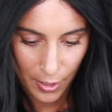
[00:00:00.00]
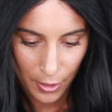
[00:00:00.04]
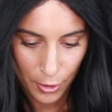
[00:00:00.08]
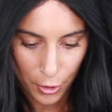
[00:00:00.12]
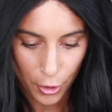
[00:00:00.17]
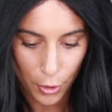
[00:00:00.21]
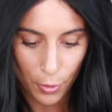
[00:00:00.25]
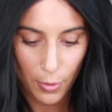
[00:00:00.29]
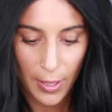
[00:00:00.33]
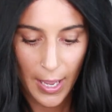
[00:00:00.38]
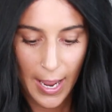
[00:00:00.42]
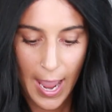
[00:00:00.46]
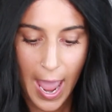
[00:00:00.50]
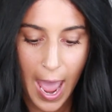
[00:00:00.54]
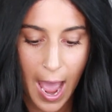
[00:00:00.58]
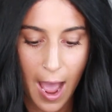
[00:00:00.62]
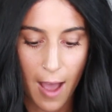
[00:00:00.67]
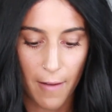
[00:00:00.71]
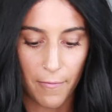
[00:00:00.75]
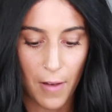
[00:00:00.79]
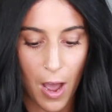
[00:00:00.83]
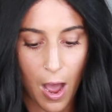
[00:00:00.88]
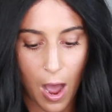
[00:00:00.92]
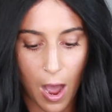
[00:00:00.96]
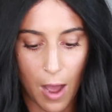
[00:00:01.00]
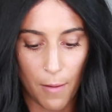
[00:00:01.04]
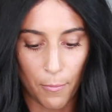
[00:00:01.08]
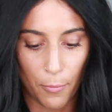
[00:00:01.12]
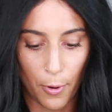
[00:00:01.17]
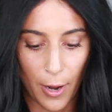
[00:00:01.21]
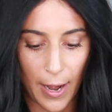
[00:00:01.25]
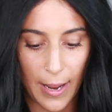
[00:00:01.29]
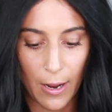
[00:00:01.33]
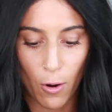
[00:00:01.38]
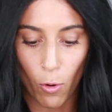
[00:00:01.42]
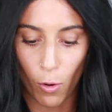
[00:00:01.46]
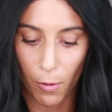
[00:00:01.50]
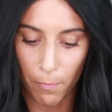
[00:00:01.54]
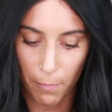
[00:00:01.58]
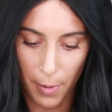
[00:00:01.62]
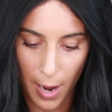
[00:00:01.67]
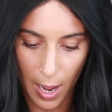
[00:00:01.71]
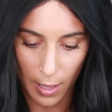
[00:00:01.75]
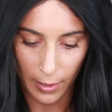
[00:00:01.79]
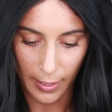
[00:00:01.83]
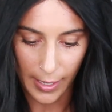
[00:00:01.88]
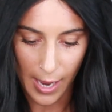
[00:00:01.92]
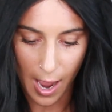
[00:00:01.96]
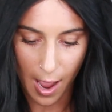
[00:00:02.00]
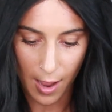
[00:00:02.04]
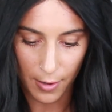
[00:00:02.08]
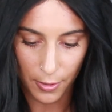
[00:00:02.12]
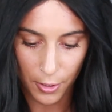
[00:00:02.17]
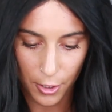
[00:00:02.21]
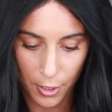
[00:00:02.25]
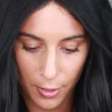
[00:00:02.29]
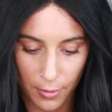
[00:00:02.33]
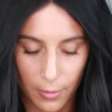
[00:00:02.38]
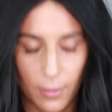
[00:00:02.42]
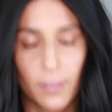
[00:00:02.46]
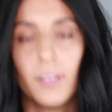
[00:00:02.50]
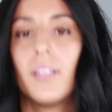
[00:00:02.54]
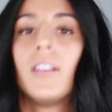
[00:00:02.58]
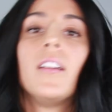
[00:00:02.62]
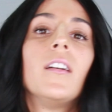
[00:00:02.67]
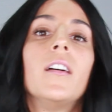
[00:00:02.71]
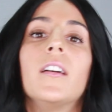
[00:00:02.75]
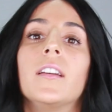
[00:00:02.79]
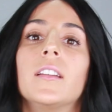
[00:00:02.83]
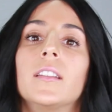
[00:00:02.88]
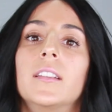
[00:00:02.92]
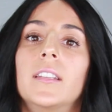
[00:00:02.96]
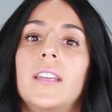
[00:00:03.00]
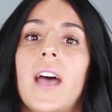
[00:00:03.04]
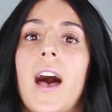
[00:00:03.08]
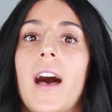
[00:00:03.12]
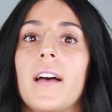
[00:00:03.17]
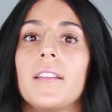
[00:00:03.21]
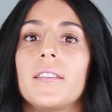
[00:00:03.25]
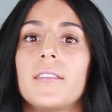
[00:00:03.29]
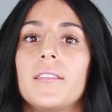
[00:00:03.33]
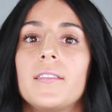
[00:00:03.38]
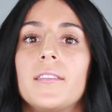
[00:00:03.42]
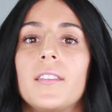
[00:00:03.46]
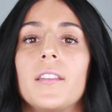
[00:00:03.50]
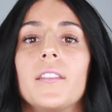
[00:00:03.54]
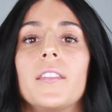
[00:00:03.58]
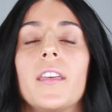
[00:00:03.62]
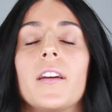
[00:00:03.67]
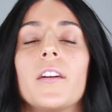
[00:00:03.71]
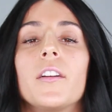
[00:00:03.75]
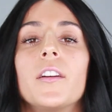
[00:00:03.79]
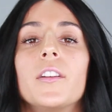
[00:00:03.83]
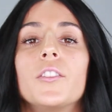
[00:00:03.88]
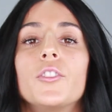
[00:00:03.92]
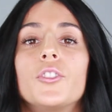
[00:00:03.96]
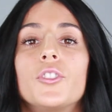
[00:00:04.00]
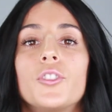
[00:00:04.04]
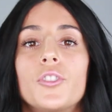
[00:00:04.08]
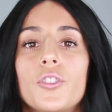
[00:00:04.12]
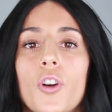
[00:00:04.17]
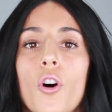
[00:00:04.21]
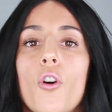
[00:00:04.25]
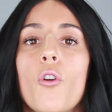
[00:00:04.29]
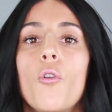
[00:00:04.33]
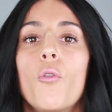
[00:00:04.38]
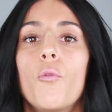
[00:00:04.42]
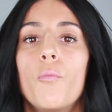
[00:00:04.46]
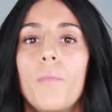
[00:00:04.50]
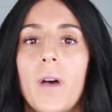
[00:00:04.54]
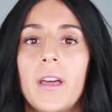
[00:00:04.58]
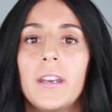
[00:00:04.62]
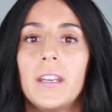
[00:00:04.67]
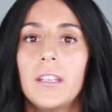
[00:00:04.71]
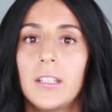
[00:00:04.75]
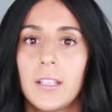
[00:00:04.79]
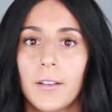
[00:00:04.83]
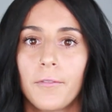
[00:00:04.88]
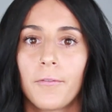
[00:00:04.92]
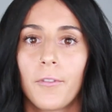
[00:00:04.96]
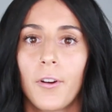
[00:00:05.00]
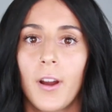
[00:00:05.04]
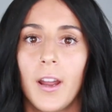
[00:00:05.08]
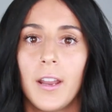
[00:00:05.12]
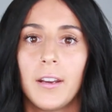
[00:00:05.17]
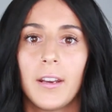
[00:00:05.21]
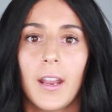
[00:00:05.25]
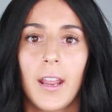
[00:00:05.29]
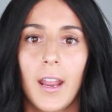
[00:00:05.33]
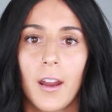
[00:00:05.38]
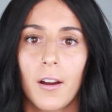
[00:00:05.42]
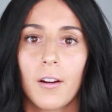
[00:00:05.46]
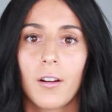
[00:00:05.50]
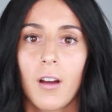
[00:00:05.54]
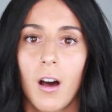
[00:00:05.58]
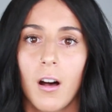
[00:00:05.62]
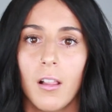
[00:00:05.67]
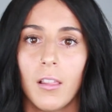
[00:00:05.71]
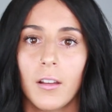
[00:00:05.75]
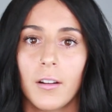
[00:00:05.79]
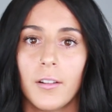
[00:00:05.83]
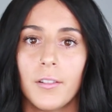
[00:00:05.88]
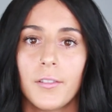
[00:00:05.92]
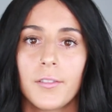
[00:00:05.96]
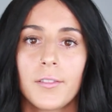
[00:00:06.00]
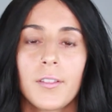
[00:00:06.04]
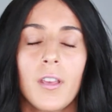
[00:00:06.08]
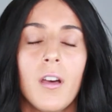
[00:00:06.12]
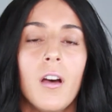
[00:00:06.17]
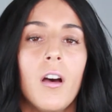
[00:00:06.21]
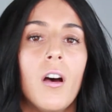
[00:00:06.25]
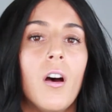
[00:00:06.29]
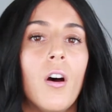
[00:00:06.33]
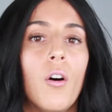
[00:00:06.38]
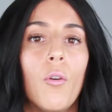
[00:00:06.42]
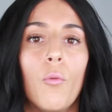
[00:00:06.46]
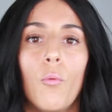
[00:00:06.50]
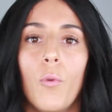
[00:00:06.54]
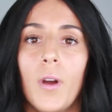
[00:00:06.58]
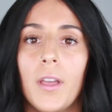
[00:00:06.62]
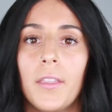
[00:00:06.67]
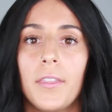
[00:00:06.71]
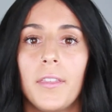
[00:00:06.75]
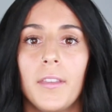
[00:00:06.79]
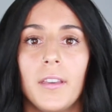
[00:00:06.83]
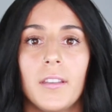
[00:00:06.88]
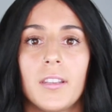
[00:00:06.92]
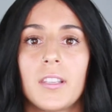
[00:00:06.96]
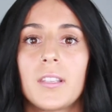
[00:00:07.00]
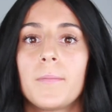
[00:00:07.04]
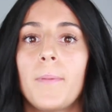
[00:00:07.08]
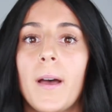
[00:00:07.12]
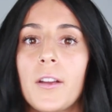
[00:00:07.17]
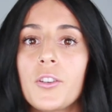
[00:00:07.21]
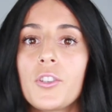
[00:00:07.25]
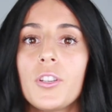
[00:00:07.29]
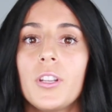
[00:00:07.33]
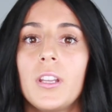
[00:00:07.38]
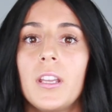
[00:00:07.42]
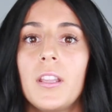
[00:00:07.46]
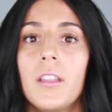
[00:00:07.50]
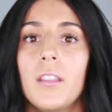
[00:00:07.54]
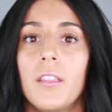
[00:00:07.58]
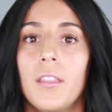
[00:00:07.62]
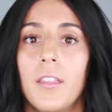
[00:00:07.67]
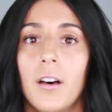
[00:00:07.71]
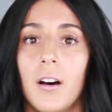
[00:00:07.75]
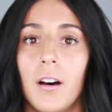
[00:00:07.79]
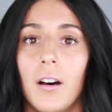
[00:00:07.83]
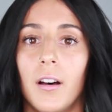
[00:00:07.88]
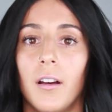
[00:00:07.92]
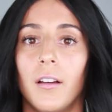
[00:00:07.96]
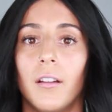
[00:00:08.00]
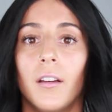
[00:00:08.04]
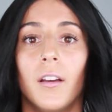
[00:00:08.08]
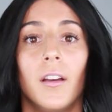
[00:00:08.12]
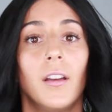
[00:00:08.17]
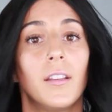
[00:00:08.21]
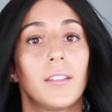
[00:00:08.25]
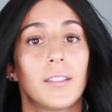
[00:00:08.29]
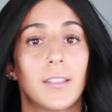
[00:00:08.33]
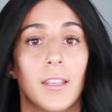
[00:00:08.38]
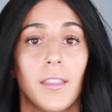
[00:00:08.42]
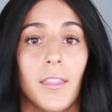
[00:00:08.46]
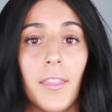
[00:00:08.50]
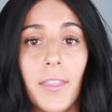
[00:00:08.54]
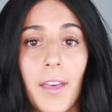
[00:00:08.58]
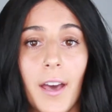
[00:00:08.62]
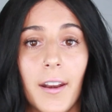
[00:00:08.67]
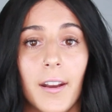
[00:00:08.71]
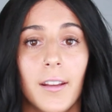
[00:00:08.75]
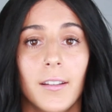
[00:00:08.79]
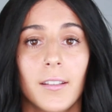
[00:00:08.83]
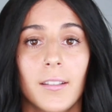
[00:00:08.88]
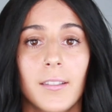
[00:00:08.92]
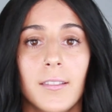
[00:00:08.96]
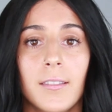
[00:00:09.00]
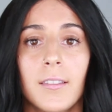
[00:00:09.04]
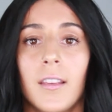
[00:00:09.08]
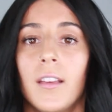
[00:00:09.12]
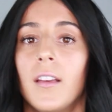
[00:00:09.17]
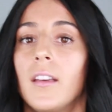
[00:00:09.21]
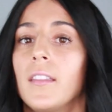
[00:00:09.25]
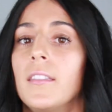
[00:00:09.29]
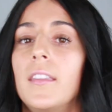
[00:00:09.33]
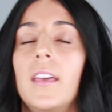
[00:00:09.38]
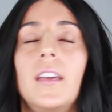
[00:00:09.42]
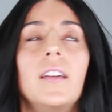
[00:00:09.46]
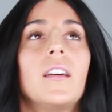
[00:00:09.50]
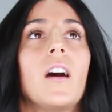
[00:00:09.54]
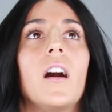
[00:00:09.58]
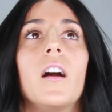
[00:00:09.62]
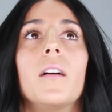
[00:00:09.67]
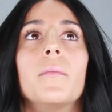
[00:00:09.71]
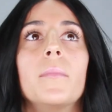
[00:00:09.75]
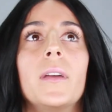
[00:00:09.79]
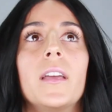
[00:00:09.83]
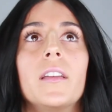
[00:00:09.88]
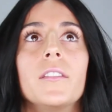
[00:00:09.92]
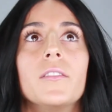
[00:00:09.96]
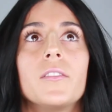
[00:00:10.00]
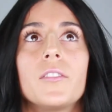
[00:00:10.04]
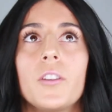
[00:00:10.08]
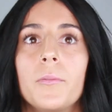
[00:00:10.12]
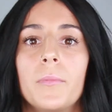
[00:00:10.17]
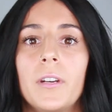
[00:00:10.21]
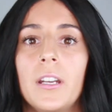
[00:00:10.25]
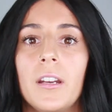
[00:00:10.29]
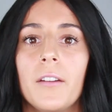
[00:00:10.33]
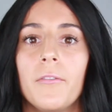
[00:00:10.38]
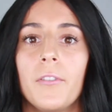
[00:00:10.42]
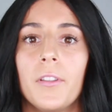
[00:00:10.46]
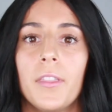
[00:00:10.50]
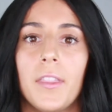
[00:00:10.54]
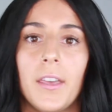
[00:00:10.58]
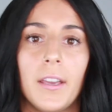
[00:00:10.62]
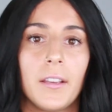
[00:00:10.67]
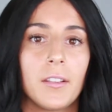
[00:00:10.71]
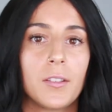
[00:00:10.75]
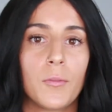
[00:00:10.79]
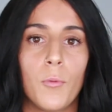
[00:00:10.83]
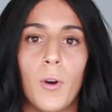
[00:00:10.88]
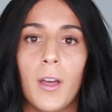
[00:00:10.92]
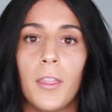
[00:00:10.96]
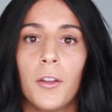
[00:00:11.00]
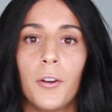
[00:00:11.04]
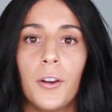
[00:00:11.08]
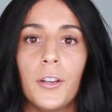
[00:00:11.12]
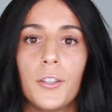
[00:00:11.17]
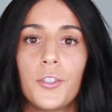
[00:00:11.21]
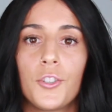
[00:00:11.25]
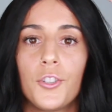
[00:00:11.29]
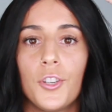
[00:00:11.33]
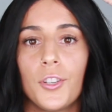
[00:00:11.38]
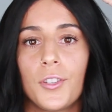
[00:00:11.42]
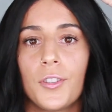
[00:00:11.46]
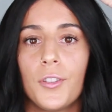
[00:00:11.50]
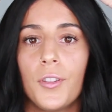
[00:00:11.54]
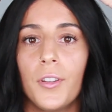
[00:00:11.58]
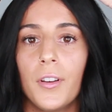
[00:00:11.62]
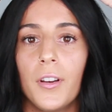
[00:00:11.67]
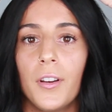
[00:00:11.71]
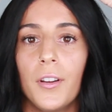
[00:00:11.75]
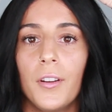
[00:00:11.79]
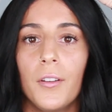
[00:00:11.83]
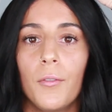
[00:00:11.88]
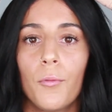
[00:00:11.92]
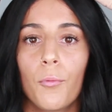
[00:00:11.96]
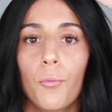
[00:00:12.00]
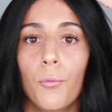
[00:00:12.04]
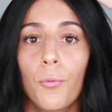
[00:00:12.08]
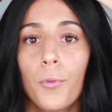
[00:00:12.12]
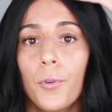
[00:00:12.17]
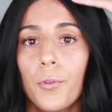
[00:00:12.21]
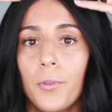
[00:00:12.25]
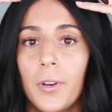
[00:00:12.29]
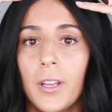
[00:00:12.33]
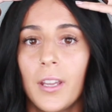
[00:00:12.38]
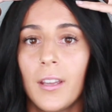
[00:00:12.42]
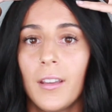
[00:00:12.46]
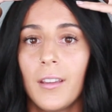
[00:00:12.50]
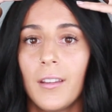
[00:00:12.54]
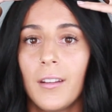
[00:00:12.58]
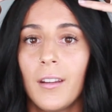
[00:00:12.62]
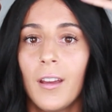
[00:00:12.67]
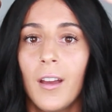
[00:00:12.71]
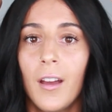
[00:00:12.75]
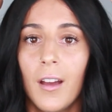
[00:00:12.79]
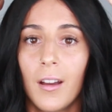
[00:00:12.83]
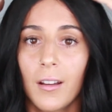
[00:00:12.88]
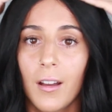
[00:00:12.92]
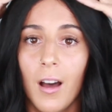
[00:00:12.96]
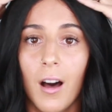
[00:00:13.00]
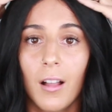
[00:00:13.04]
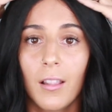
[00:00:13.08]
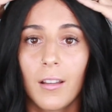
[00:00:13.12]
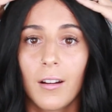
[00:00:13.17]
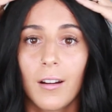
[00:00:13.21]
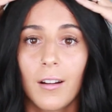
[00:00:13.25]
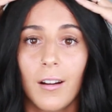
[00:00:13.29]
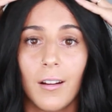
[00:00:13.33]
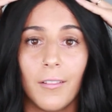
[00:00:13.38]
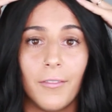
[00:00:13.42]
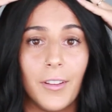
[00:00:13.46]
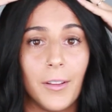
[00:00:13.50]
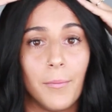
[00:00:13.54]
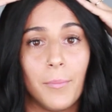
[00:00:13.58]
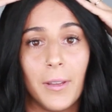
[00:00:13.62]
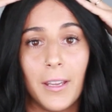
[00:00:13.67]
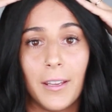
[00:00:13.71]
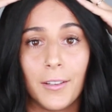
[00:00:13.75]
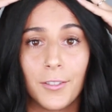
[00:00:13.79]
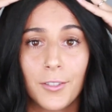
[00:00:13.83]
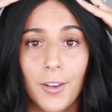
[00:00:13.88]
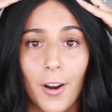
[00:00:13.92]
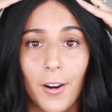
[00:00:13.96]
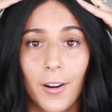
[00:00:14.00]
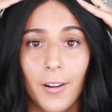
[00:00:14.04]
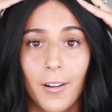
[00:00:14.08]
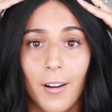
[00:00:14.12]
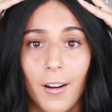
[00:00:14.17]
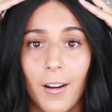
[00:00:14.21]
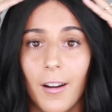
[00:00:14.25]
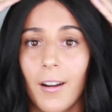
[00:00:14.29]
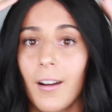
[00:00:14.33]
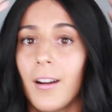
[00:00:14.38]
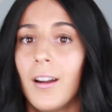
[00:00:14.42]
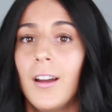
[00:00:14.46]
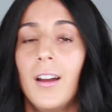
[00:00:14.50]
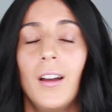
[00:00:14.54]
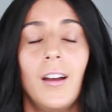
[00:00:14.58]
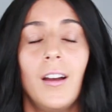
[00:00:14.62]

Do they have ombre or balayage? Yes, there is so many different hair colors with especially the synthetics. They come in so many different things, whether it's just the rooted color of it being darker,